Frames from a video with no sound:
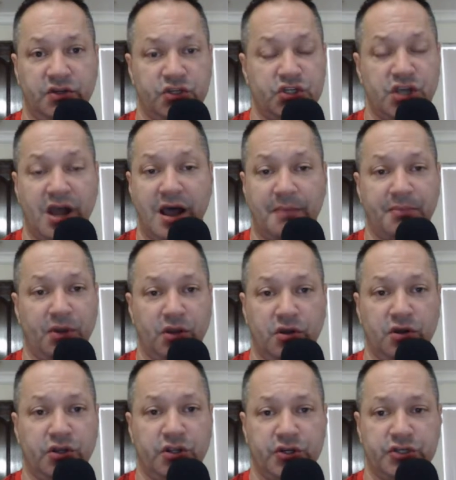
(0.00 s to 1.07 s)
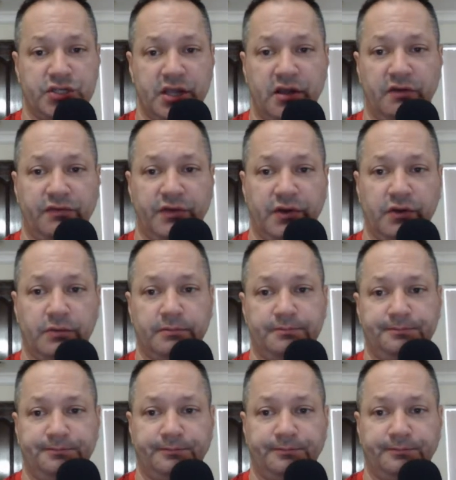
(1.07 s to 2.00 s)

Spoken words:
shop and cook yourself, you know.